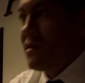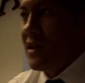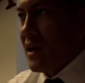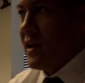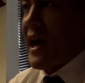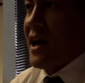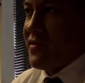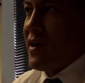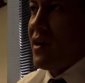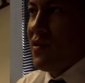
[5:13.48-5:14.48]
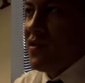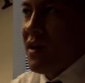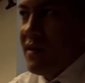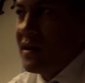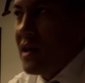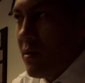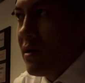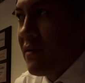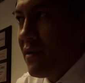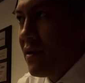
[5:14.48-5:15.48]
There's like a cash value savings, is that what
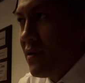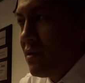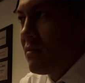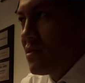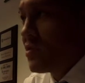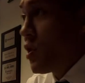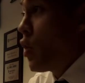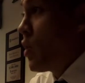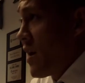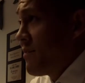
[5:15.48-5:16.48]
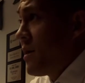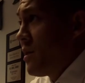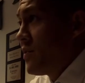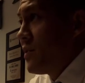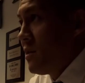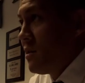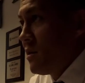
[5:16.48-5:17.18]
you're referring to? So it's a whole life policy?